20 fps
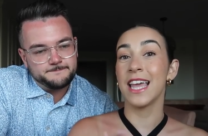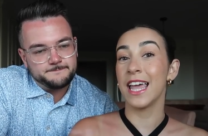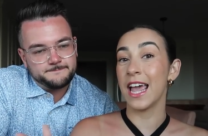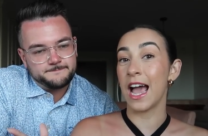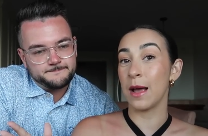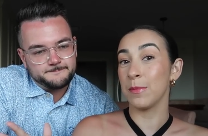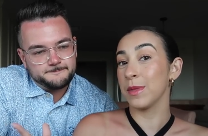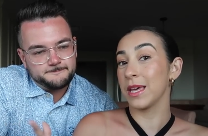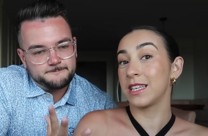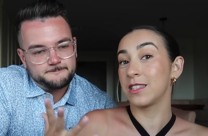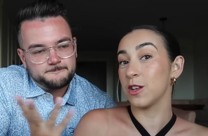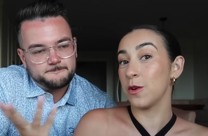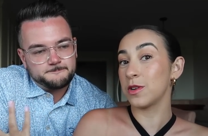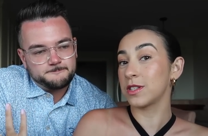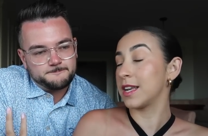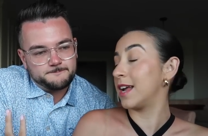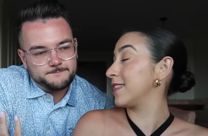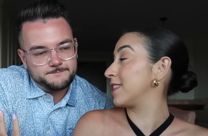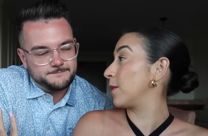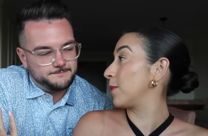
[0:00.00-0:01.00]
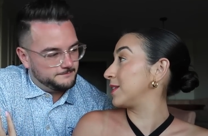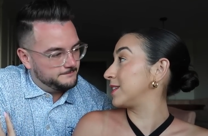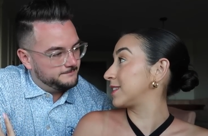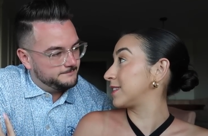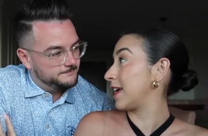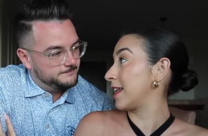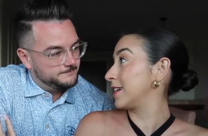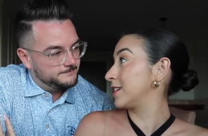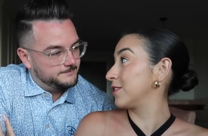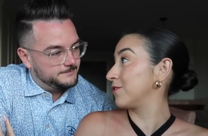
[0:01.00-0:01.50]
Speaker 1: They, I'm like so excited that we
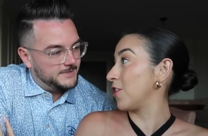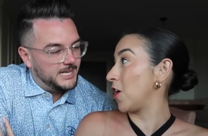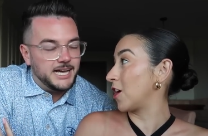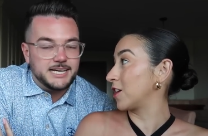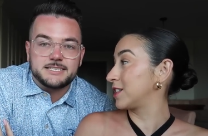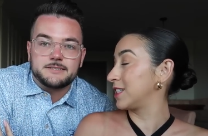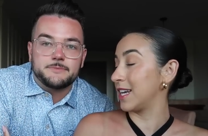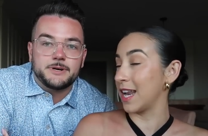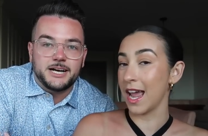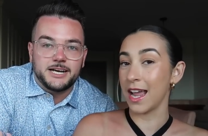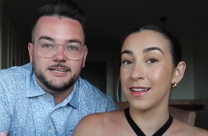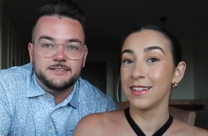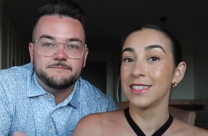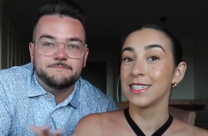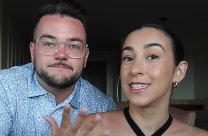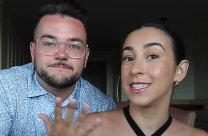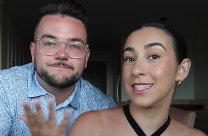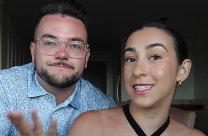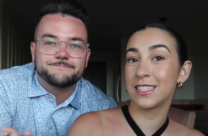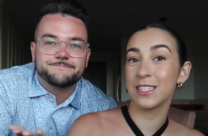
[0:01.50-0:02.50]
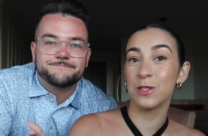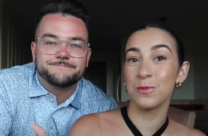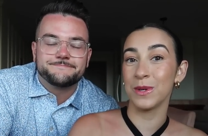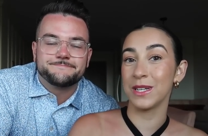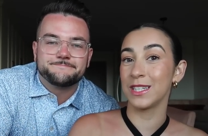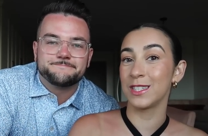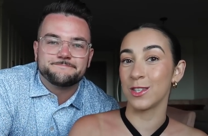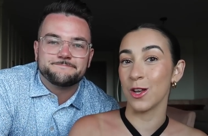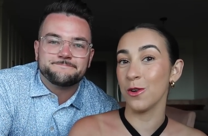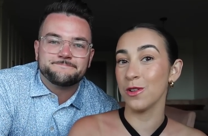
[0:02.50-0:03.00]
decided to vlog As today. Because this has mm-hmm.
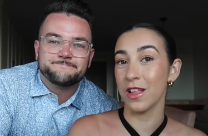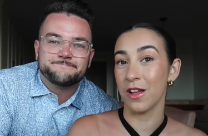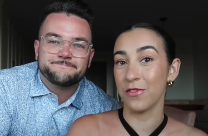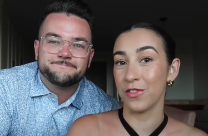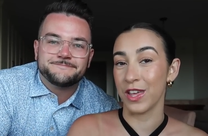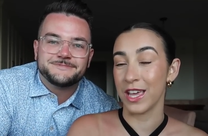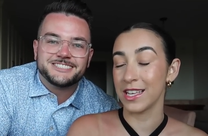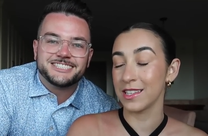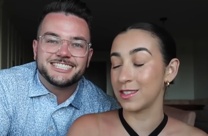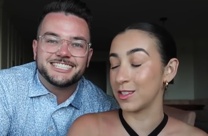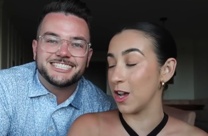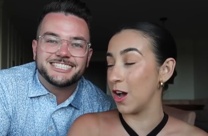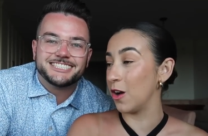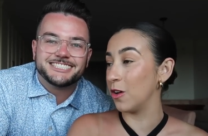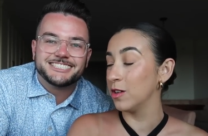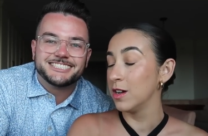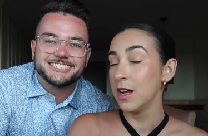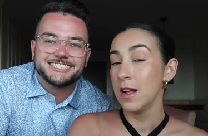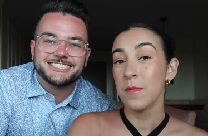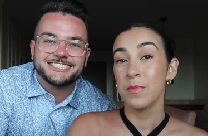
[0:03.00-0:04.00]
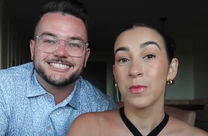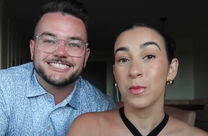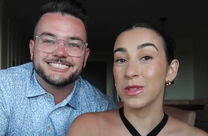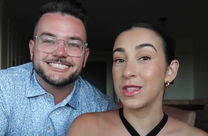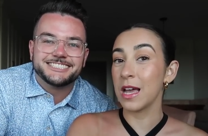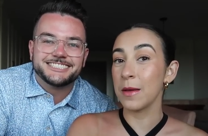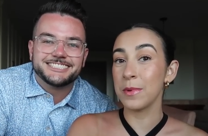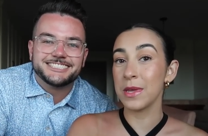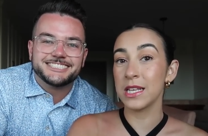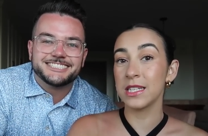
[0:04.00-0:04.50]
been so lovely. So
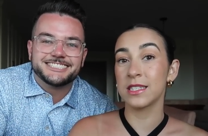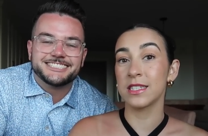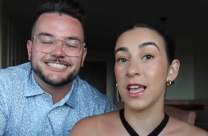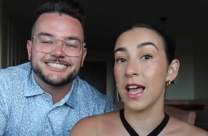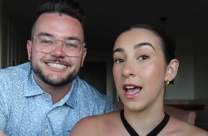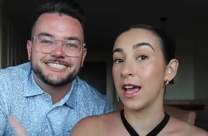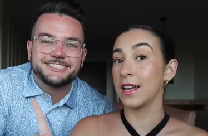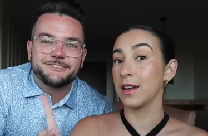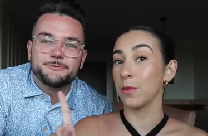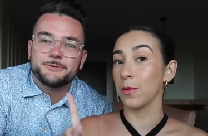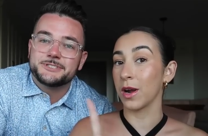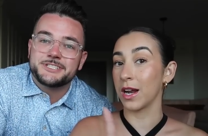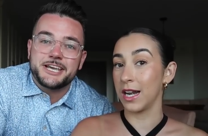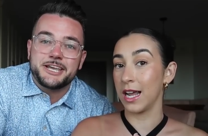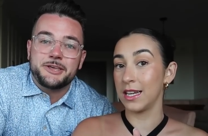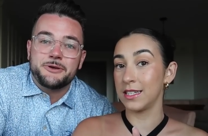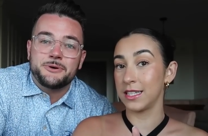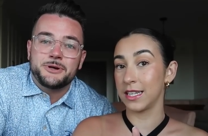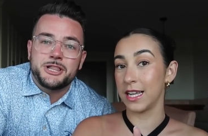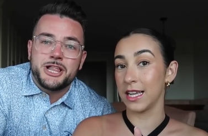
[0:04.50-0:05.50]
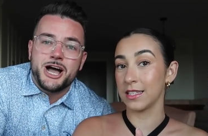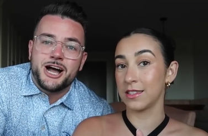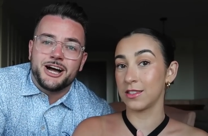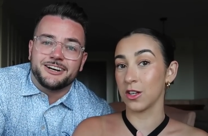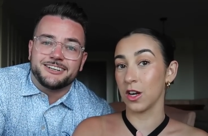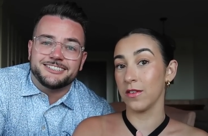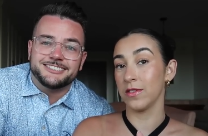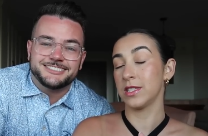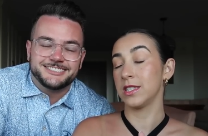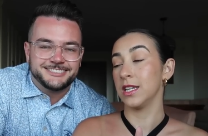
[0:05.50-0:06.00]
with that being said, we'll we're gonna head to
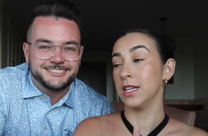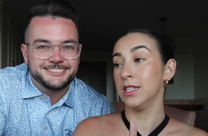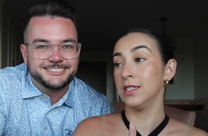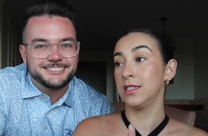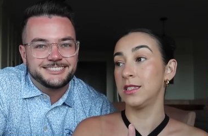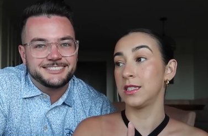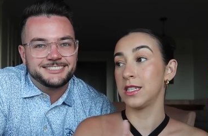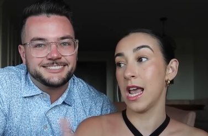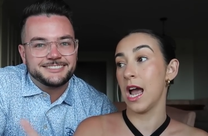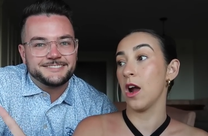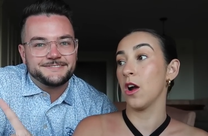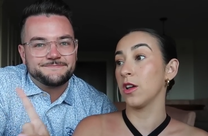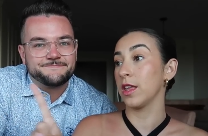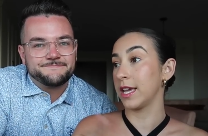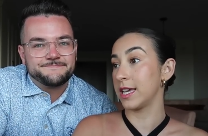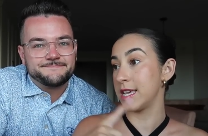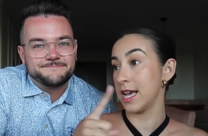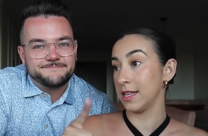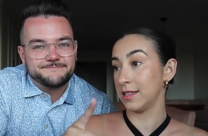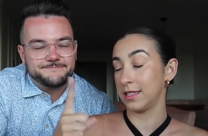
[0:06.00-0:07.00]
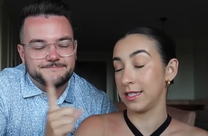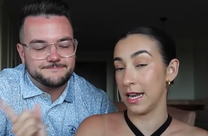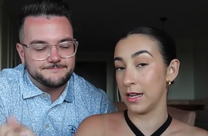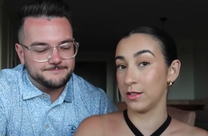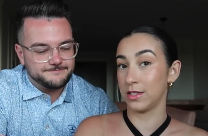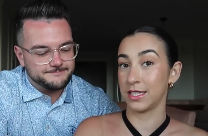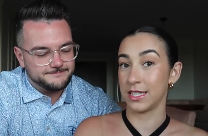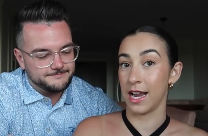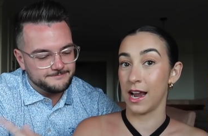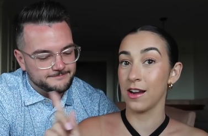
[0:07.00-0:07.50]
guest along. services. Yeah, or like guests
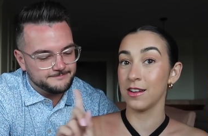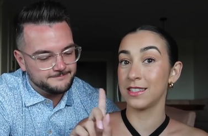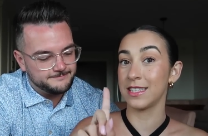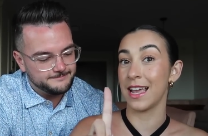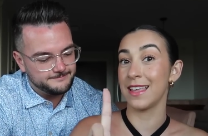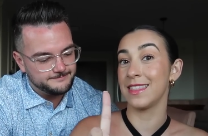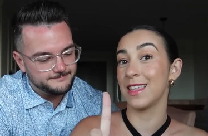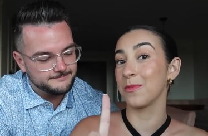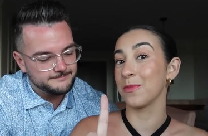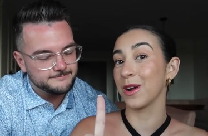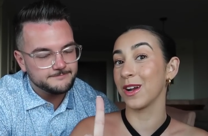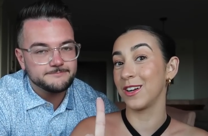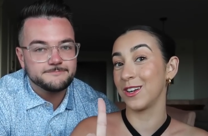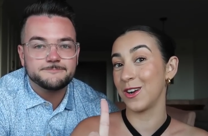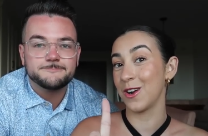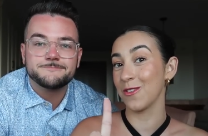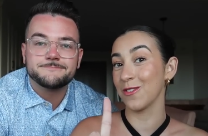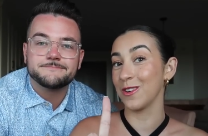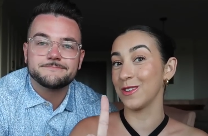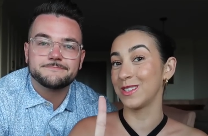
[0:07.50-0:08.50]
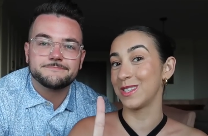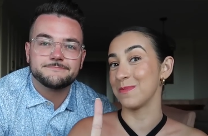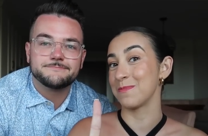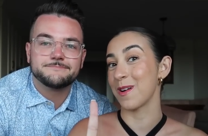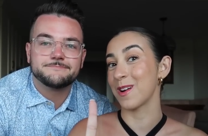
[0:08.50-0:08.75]
downstairs, mm -hmm. and then we're gonna go roast some